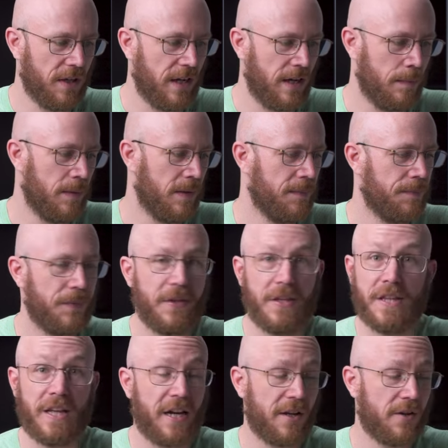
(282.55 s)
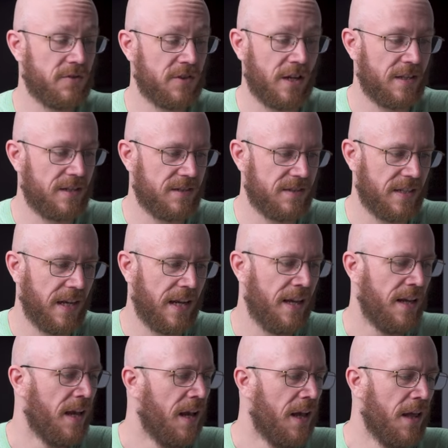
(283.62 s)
hub. And then it goes on to say,